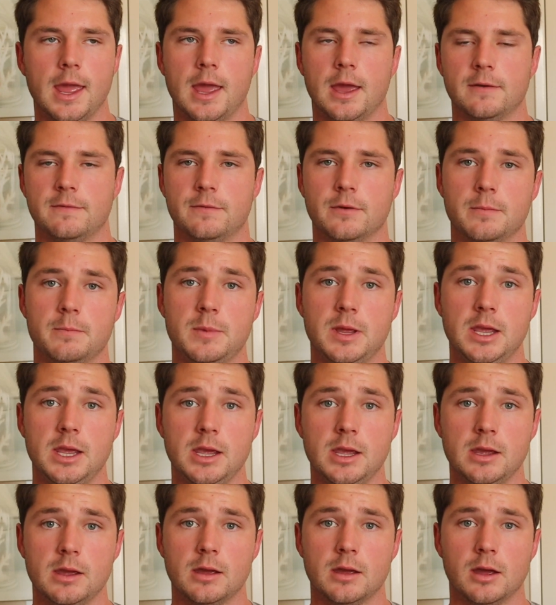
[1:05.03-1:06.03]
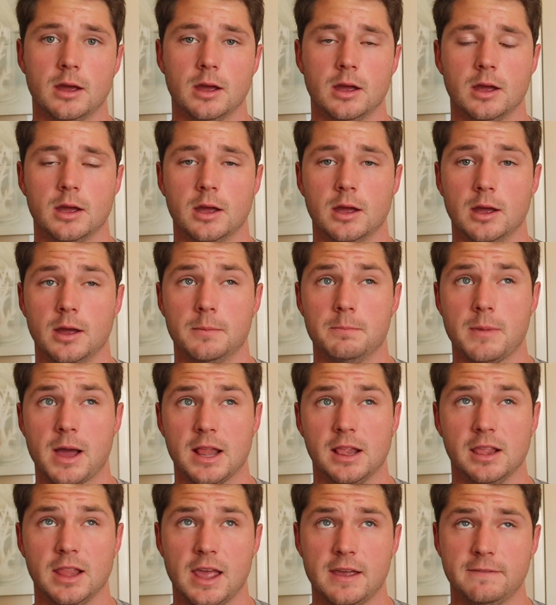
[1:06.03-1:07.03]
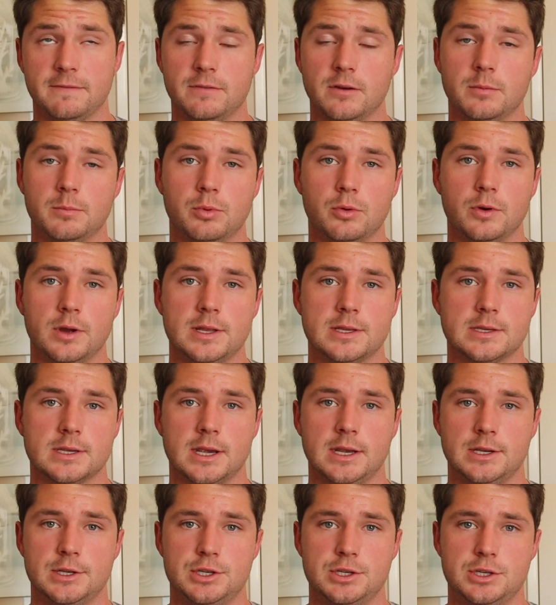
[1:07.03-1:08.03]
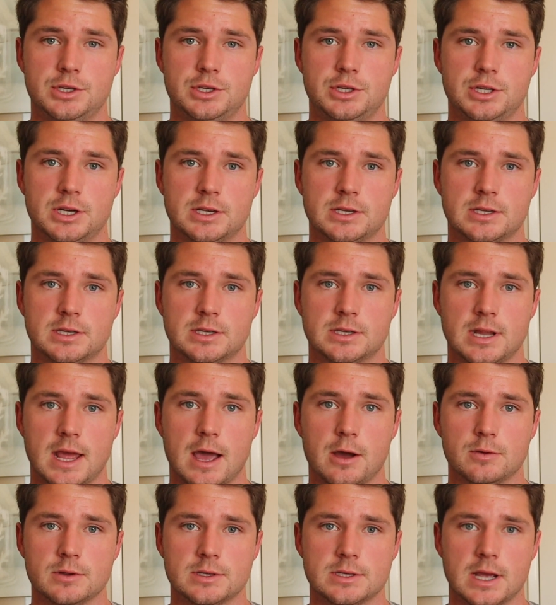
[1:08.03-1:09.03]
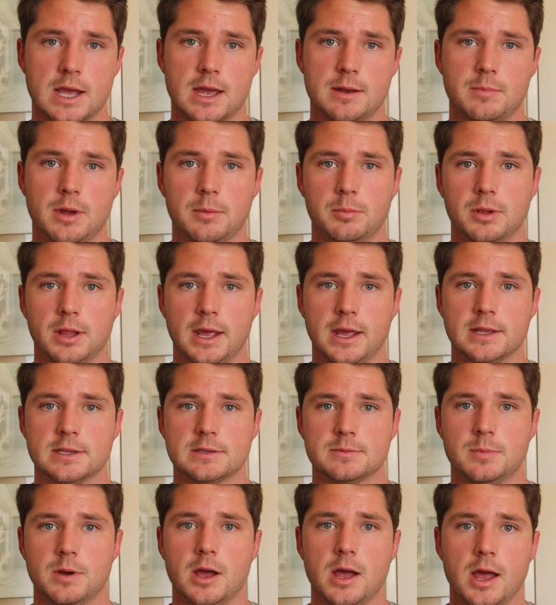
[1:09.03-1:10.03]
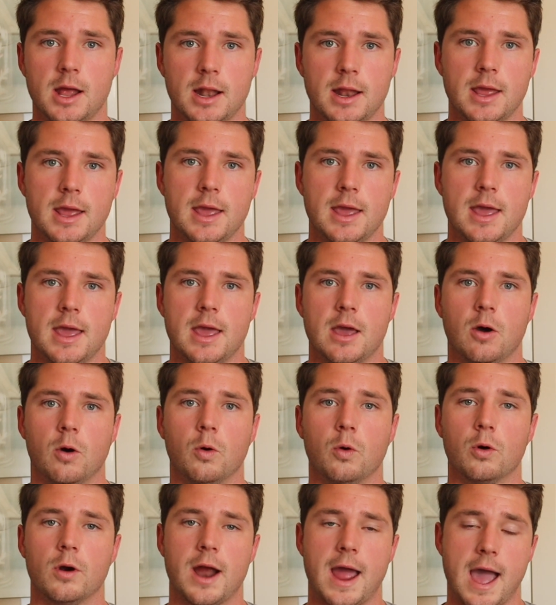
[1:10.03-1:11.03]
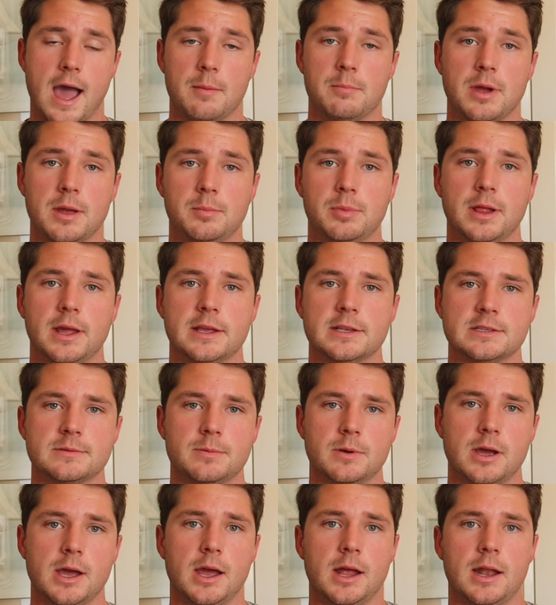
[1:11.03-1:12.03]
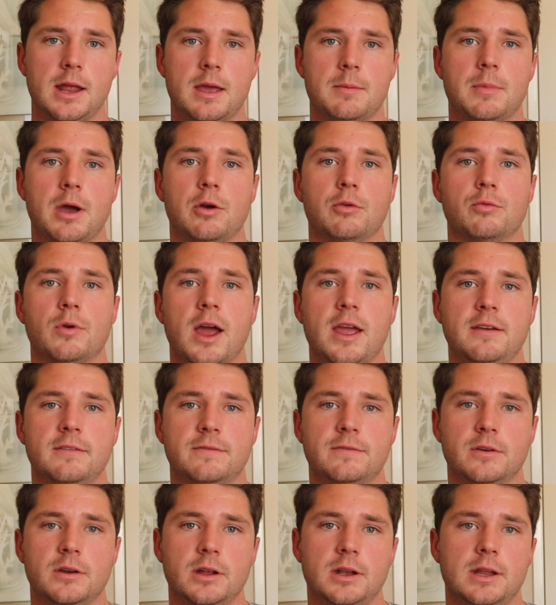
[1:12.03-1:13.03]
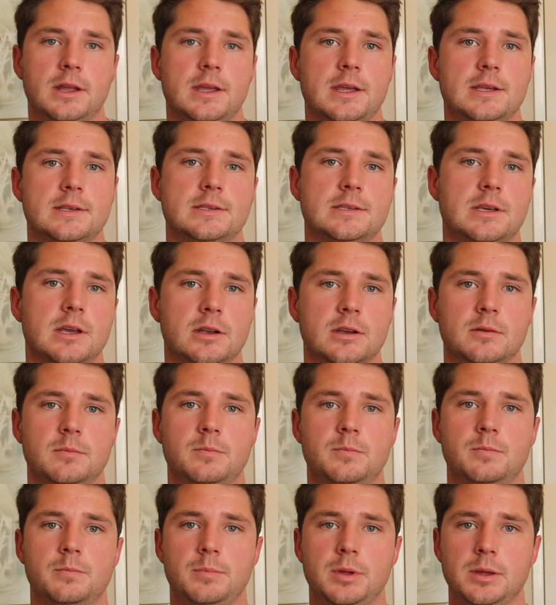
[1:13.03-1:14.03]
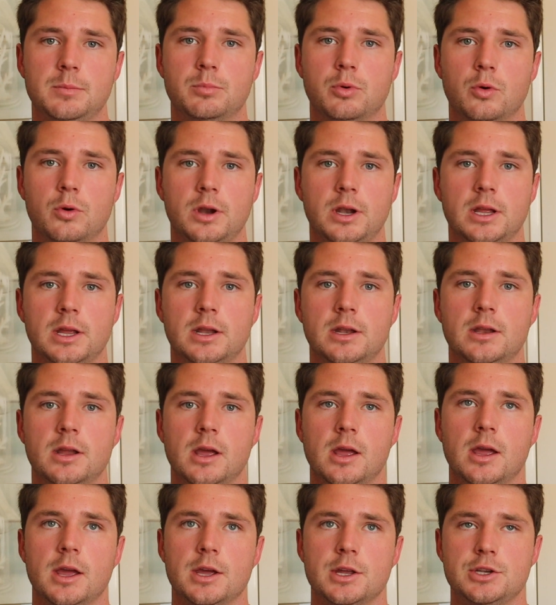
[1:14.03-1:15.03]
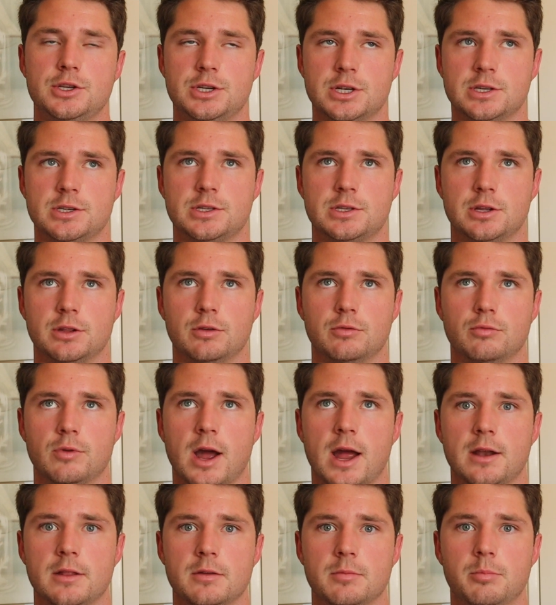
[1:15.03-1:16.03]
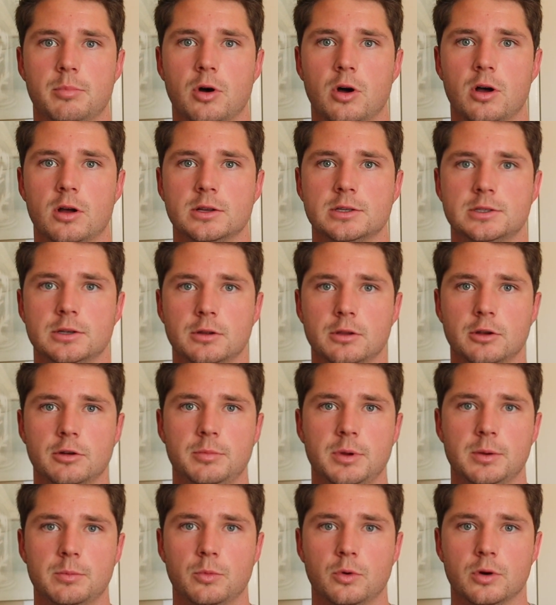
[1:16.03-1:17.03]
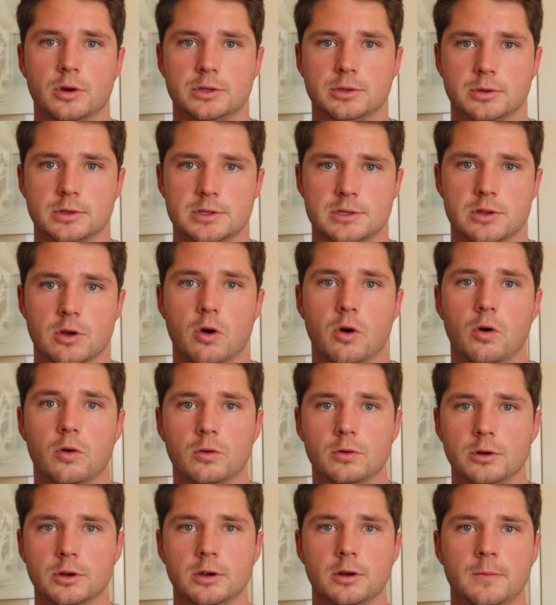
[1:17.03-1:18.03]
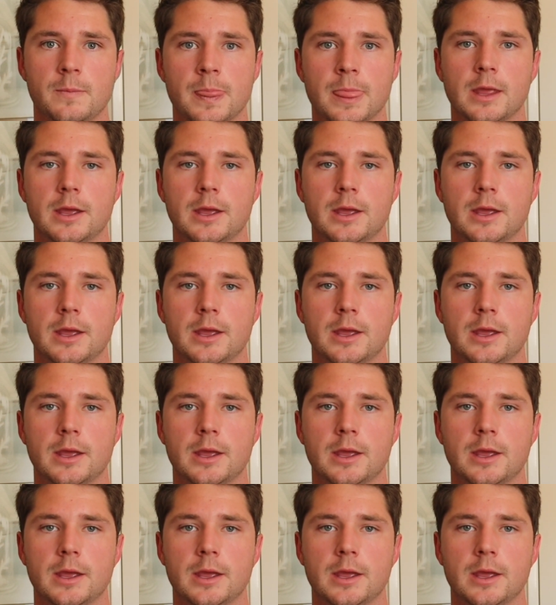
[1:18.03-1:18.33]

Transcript: For me, my left foot points like just outside my plant spot or at my plant spot, and my right foot is gonna be pointed just to the right of the ball, so a little bit more towards the holder.